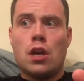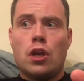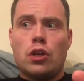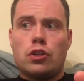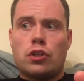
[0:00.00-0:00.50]

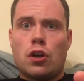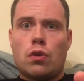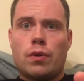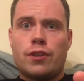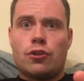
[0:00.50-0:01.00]

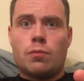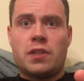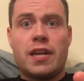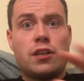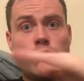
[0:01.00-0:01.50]
So in terms
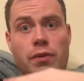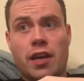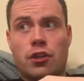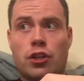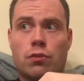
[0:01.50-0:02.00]
of the
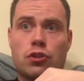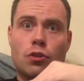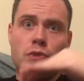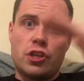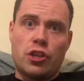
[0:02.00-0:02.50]
UK shows, in
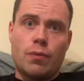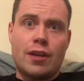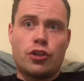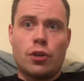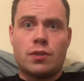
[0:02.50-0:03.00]
terms of the
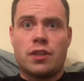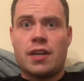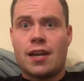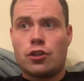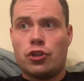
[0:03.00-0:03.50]
US shows and
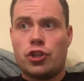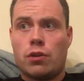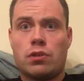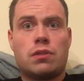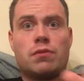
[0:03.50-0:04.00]
international
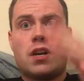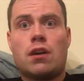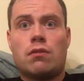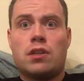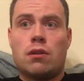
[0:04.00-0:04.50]
shows,
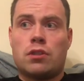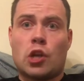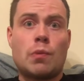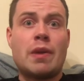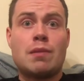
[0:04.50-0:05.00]
God only knows, there
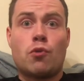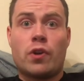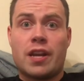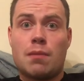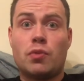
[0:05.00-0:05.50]
could be many more
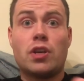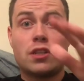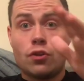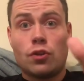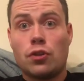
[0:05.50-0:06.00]
of them, but
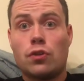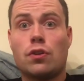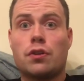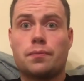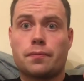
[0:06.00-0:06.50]
it's looking
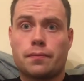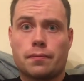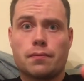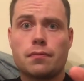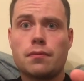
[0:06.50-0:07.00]
good.
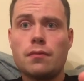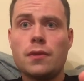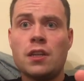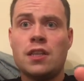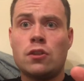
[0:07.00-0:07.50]

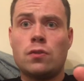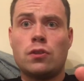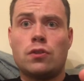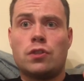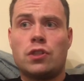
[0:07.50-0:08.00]
It's
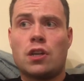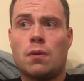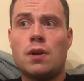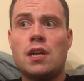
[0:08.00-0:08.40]
looking good. So